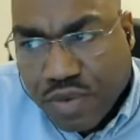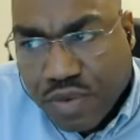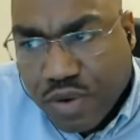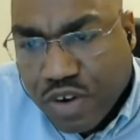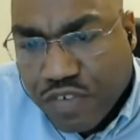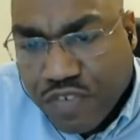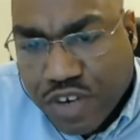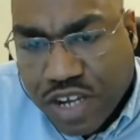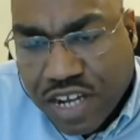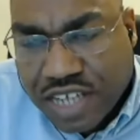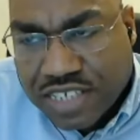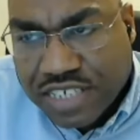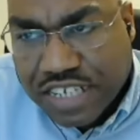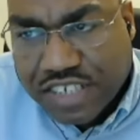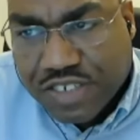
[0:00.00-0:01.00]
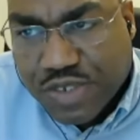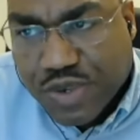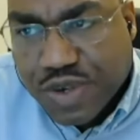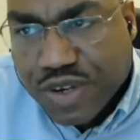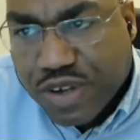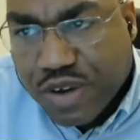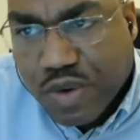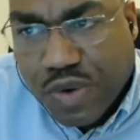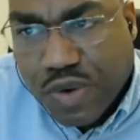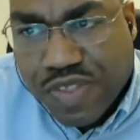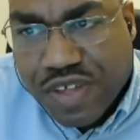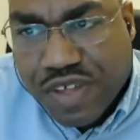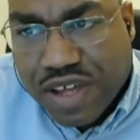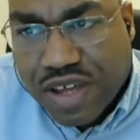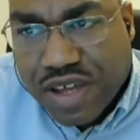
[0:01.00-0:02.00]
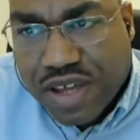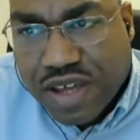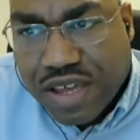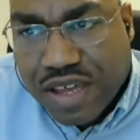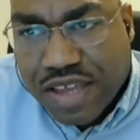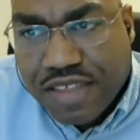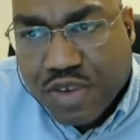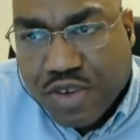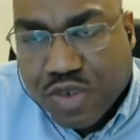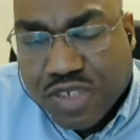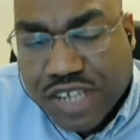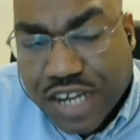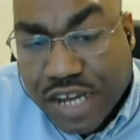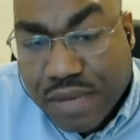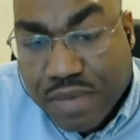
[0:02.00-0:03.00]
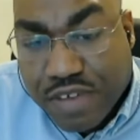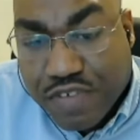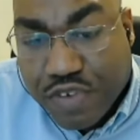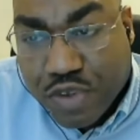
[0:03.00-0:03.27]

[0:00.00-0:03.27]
word for context, you can go with, in due time, if you